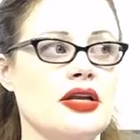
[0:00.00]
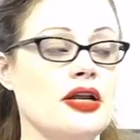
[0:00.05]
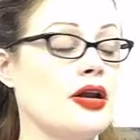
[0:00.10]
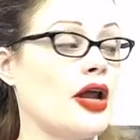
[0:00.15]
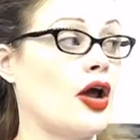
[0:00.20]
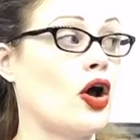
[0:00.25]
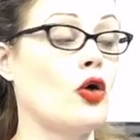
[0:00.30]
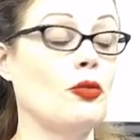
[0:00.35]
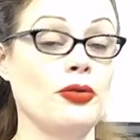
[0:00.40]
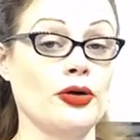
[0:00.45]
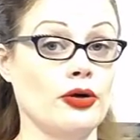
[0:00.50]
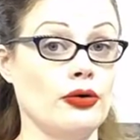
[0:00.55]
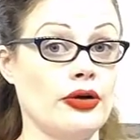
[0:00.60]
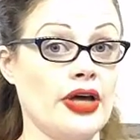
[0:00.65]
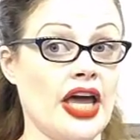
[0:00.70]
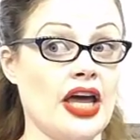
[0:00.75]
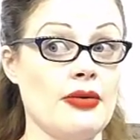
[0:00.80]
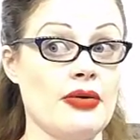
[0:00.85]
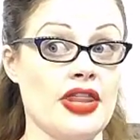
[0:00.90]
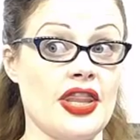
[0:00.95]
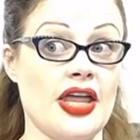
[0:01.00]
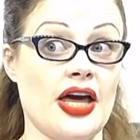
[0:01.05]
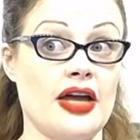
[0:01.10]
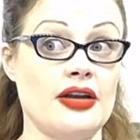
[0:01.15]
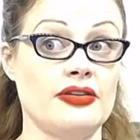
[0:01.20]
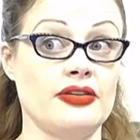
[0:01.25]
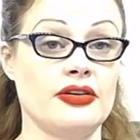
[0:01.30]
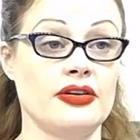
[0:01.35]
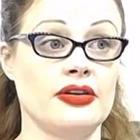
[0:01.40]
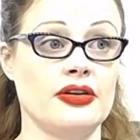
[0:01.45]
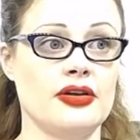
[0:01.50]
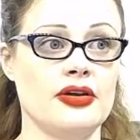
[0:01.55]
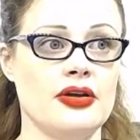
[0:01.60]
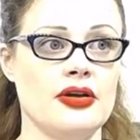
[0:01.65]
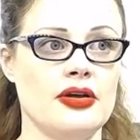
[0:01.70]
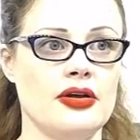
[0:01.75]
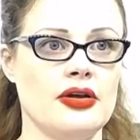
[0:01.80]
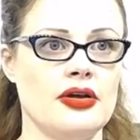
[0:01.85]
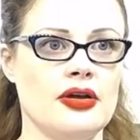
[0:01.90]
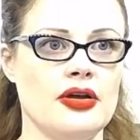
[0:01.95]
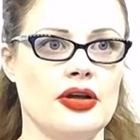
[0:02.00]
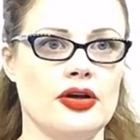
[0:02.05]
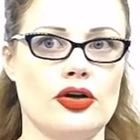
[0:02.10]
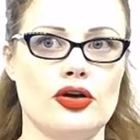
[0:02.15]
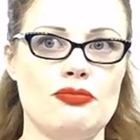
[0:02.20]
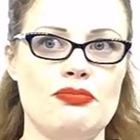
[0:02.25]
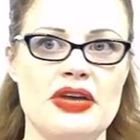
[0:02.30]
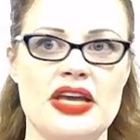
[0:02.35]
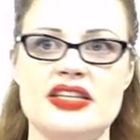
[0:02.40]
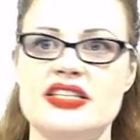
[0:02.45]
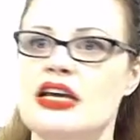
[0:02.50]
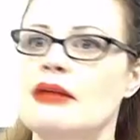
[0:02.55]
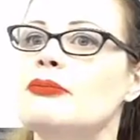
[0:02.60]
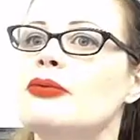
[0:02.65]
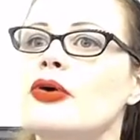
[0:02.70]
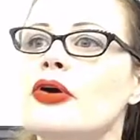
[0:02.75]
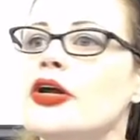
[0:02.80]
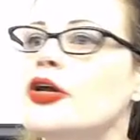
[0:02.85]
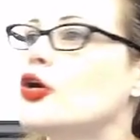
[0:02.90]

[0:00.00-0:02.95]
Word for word: and I hope you're okay with that. Could be a temporary,